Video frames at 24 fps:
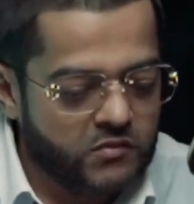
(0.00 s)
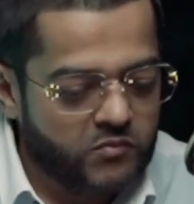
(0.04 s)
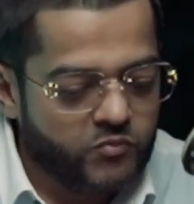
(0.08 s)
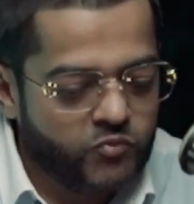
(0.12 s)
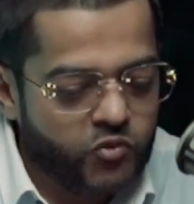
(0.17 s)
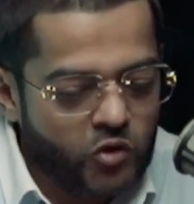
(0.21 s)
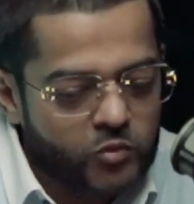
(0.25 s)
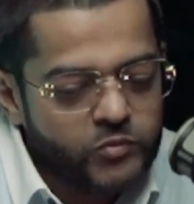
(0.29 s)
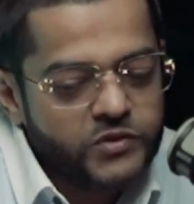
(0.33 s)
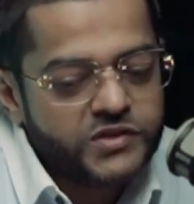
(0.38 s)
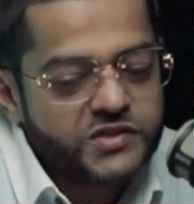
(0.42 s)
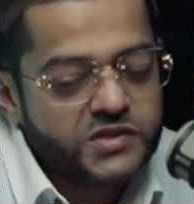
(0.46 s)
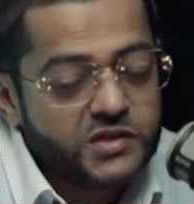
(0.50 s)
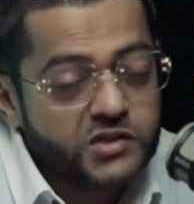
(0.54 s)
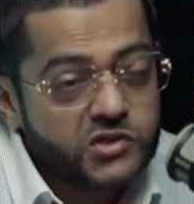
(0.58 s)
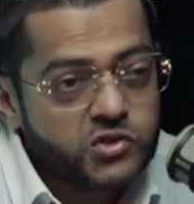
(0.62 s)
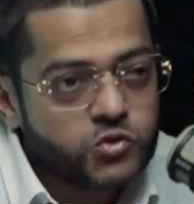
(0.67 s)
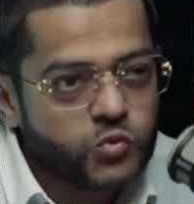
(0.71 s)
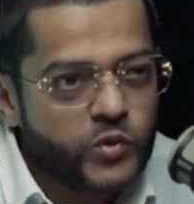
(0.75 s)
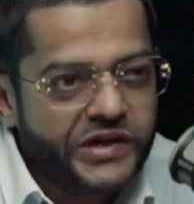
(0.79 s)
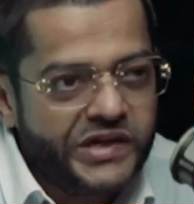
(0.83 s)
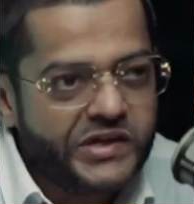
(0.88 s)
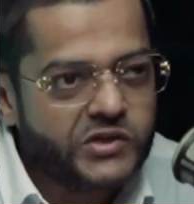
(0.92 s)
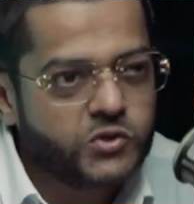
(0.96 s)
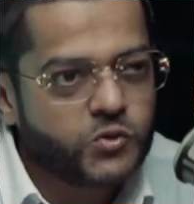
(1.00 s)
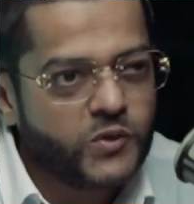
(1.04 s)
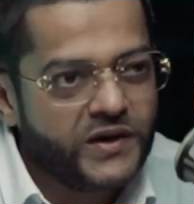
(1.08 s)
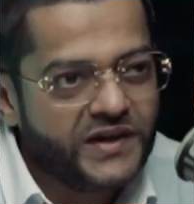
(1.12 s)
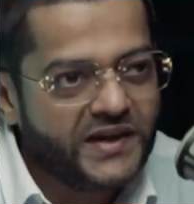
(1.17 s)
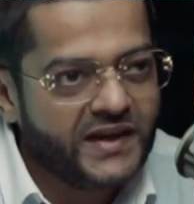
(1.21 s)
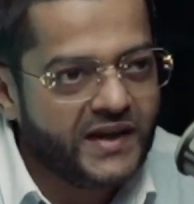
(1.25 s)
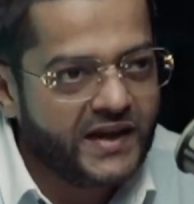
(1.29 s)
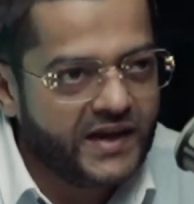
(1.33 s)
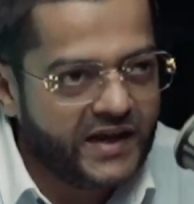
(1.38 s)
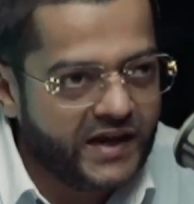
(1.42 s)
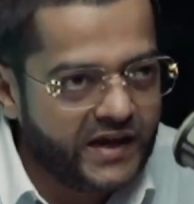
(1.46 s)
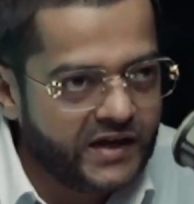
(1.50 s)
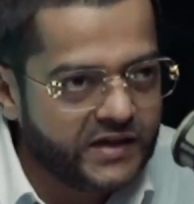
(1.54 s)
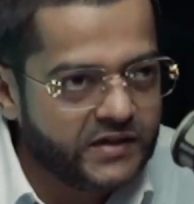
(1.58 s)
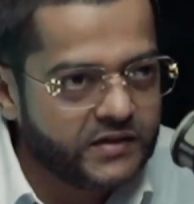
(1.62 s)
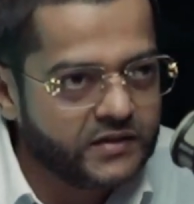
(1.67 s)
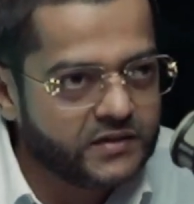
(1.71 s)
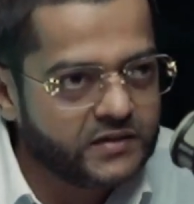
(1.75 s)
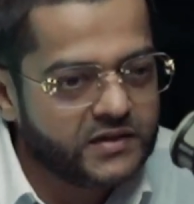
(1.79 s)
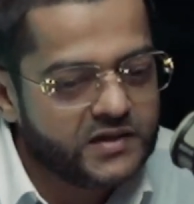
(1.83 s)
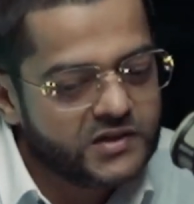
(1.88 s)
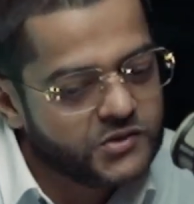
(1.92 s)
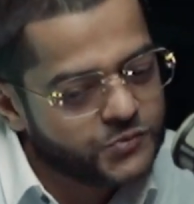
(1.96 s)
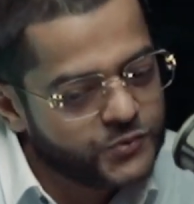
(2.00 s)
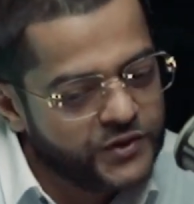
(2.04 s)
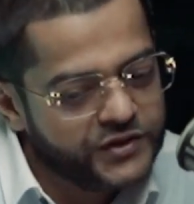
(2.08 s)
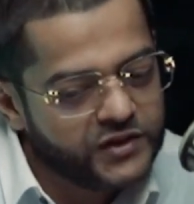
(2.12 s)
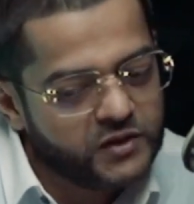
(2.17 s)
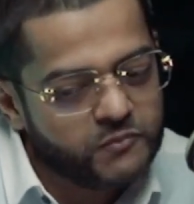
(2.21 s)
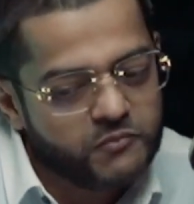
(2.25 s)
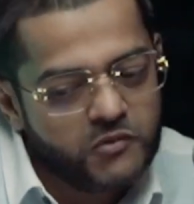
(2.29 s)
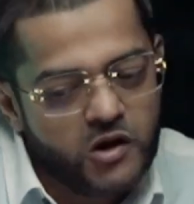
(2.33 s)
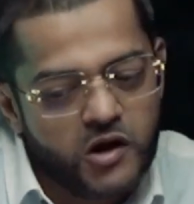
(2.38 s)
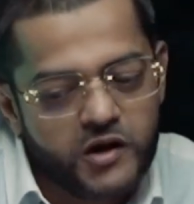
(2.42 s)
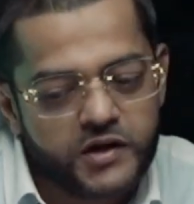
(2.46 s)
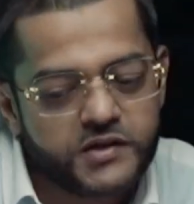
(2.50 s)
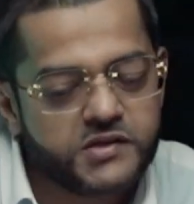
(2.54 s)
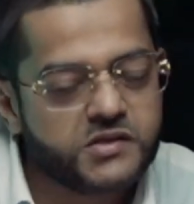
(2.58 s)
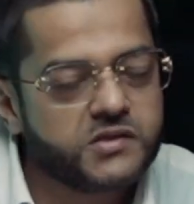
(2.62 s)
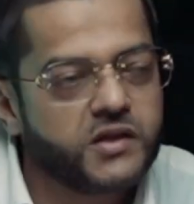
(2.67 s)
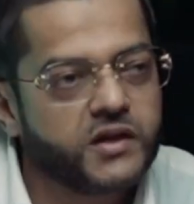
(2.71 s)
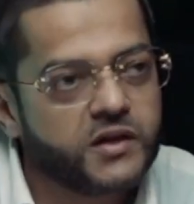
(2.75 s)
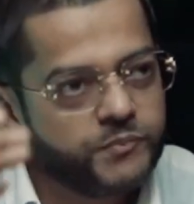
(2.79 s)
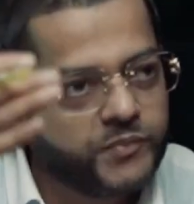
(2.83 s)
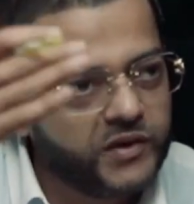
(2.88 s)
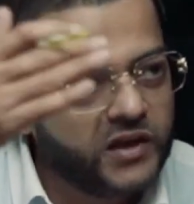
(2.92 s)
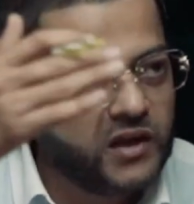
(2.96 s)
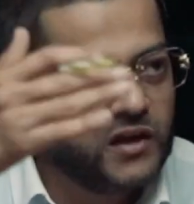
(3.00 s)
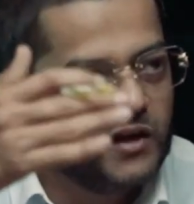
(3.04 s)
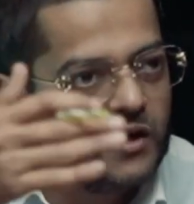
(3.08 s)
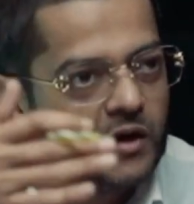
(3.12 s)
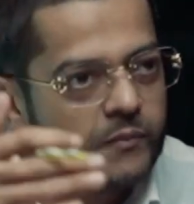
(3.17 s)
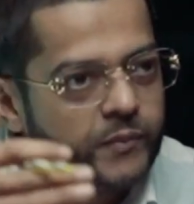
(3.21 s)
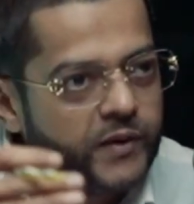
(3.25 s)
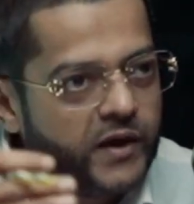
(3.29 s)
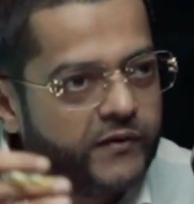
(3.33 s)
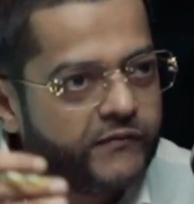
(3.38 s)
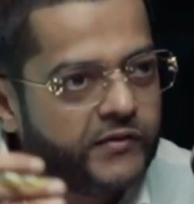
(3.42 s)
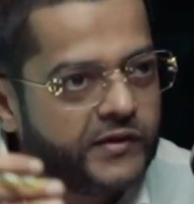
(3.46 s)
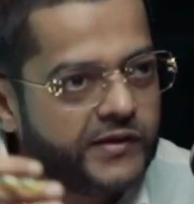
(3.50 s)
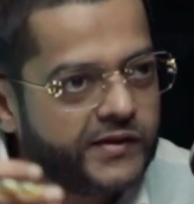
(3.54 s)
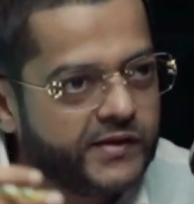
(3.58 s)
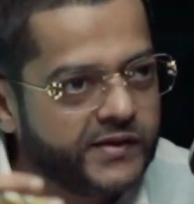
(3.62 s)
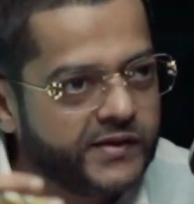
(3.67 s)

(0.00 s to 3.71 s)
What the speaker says: probably since 2020 end is when the market started picking up heavily